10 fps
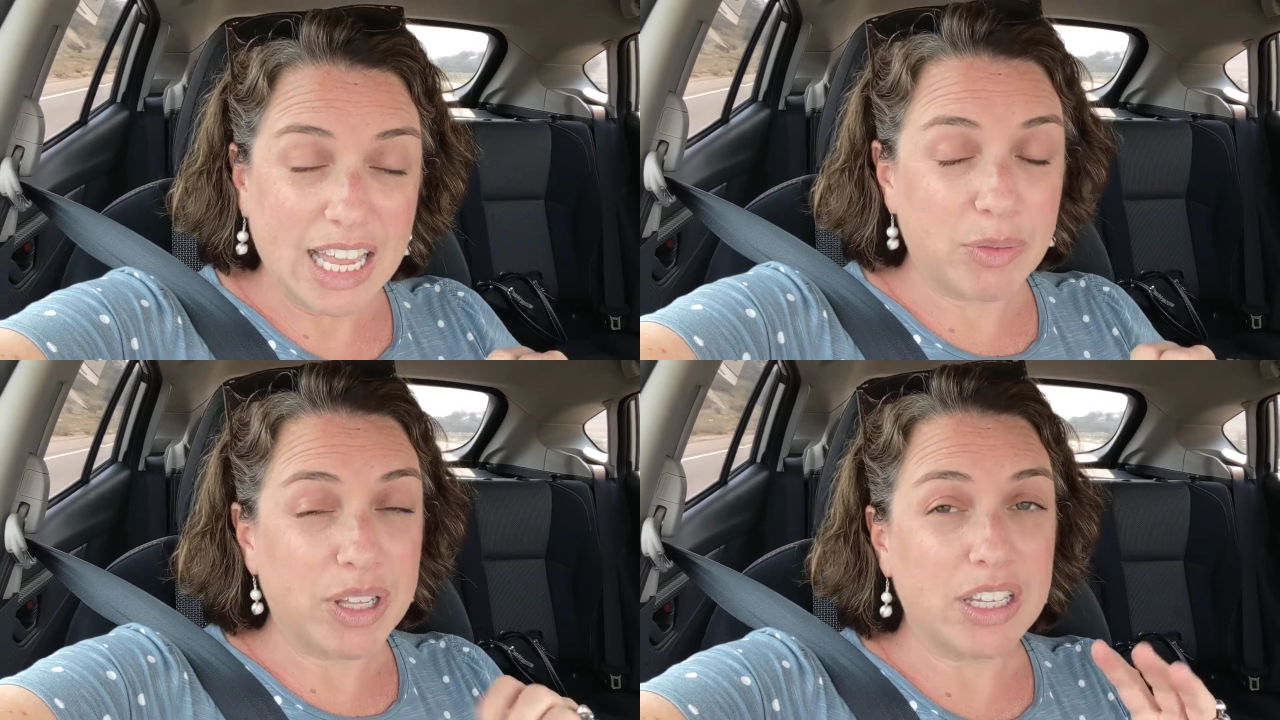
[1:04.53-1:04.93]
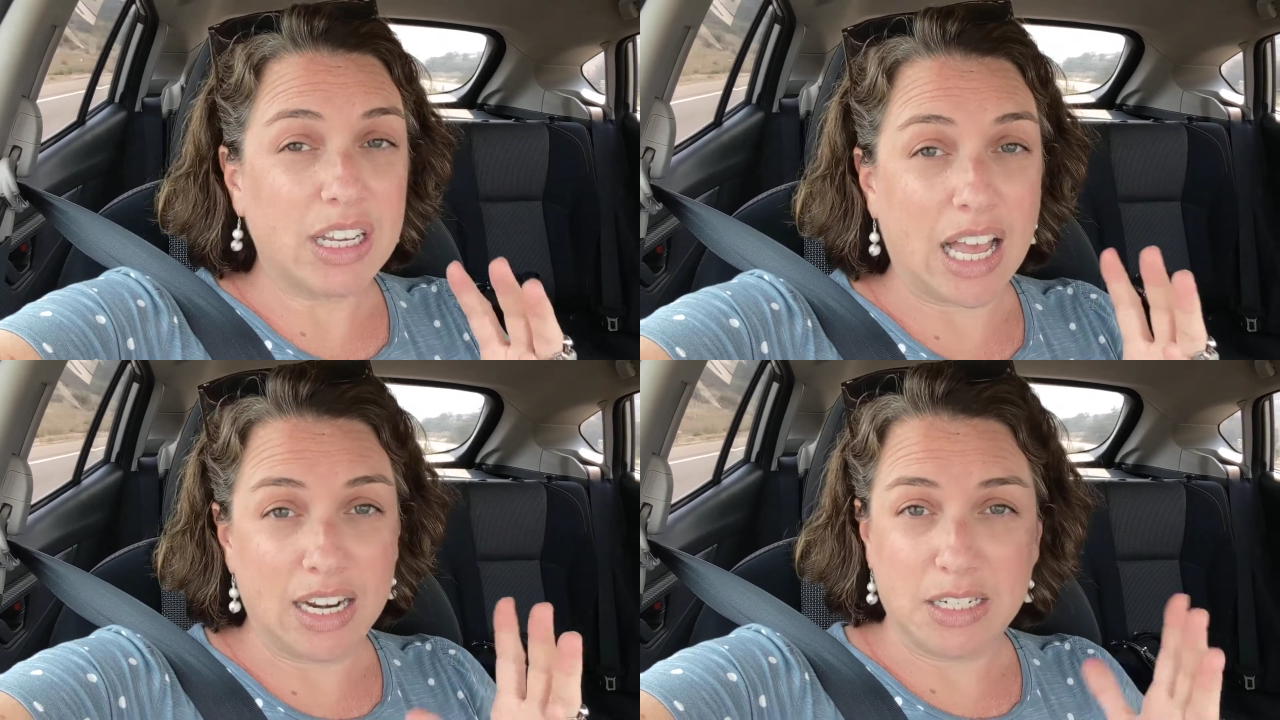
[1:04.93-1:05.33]
it really
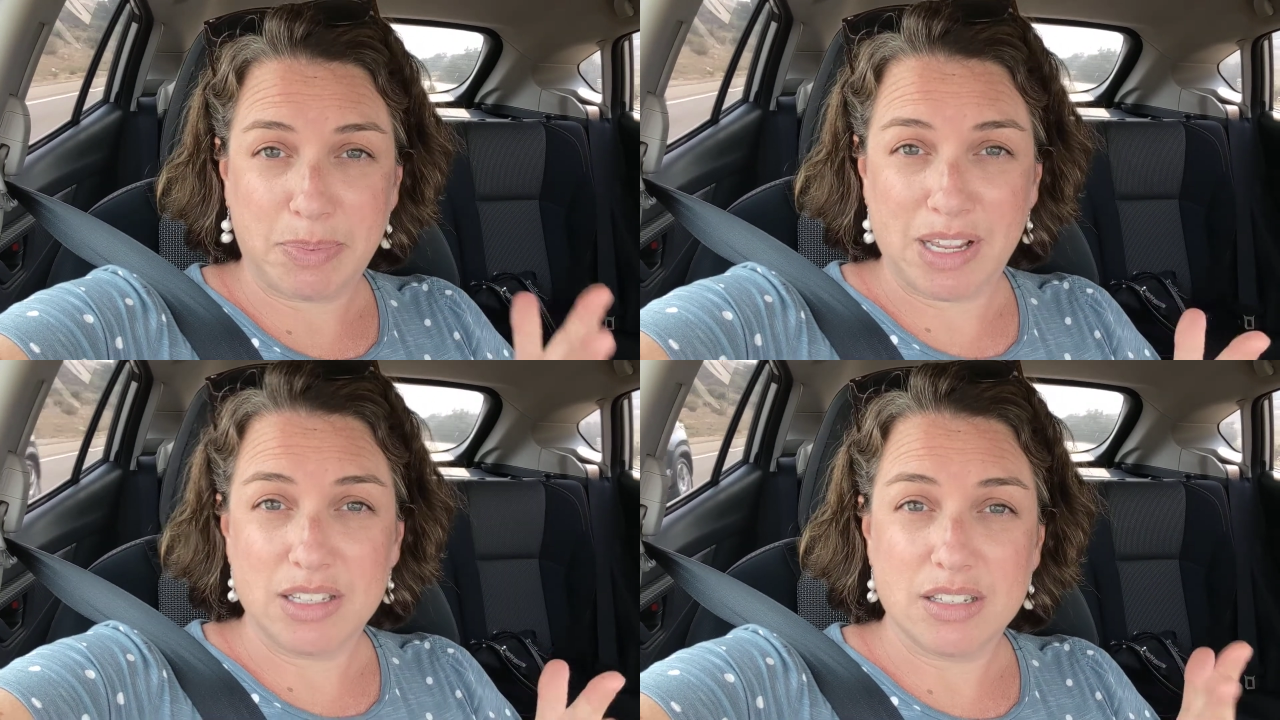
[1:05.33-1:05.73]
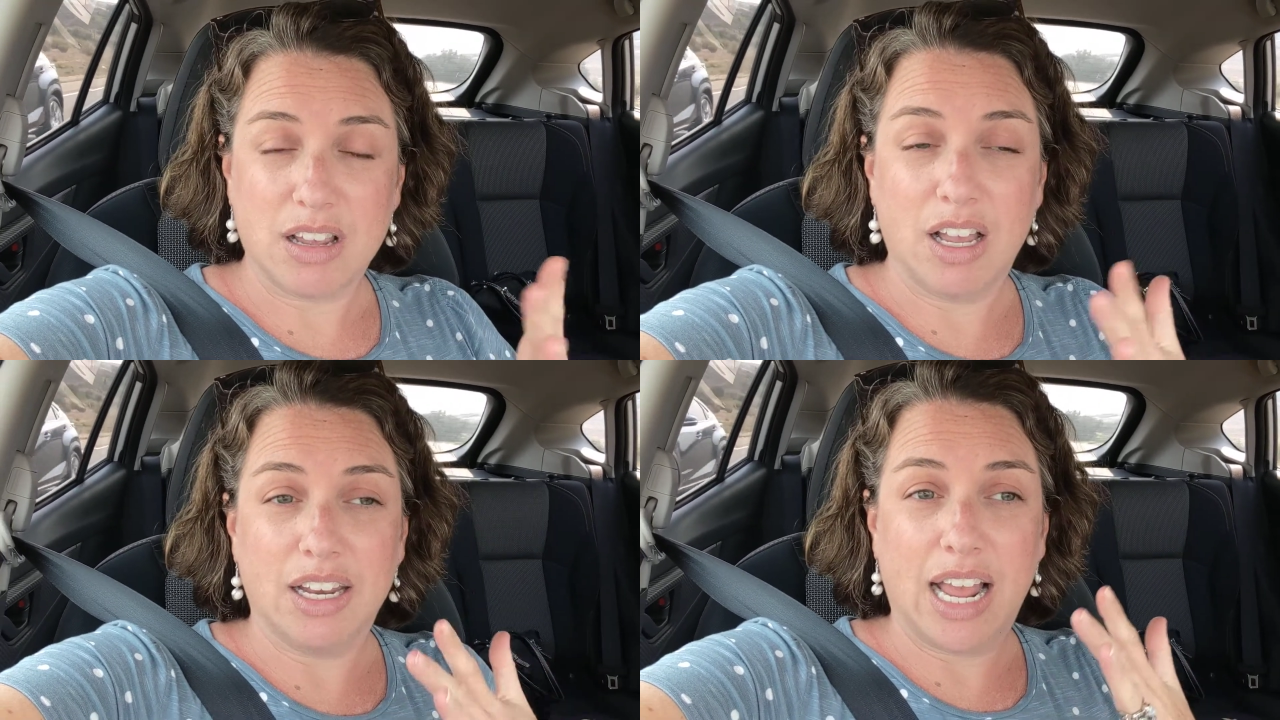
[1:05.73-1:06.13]
kind of depends
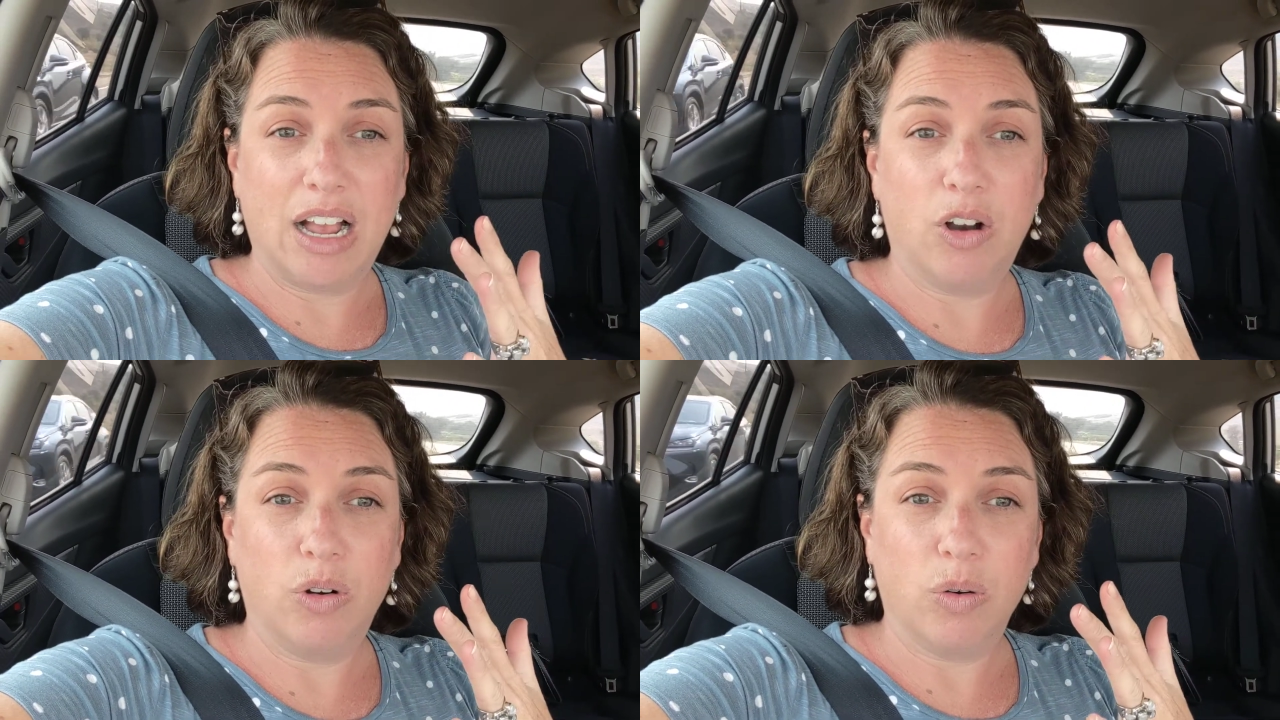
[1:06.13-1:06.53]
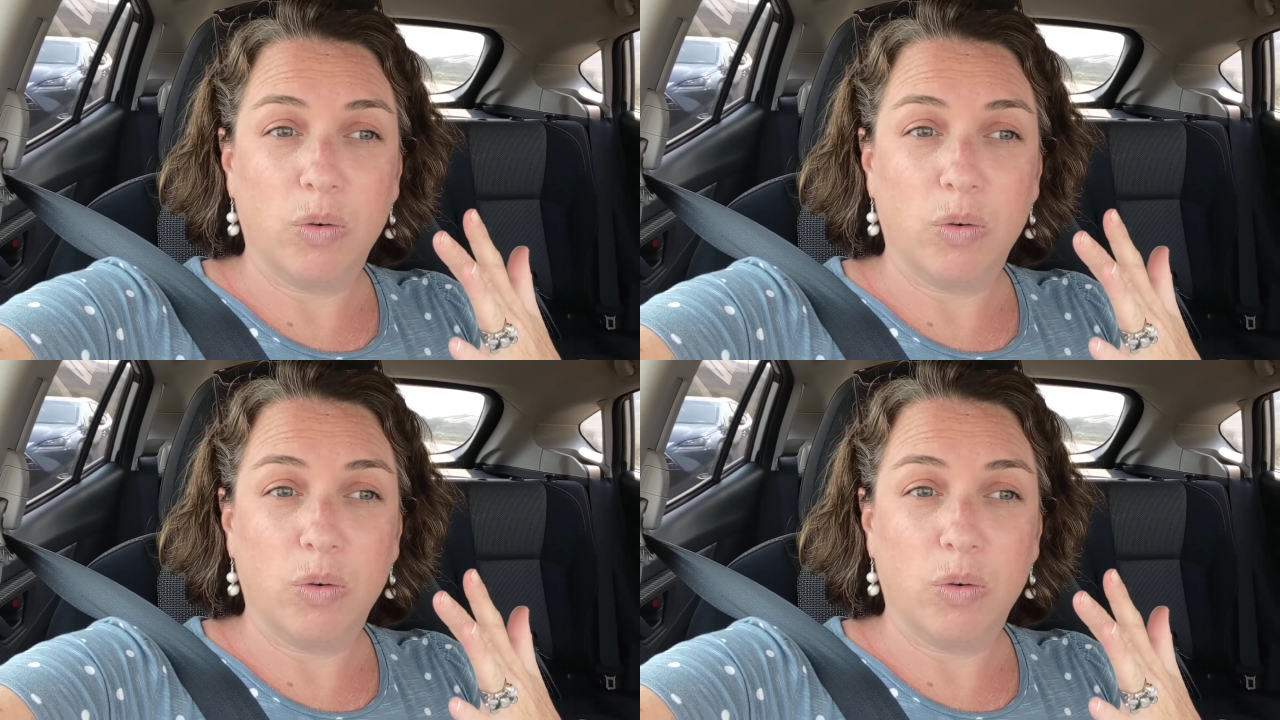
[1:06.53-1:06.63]
on how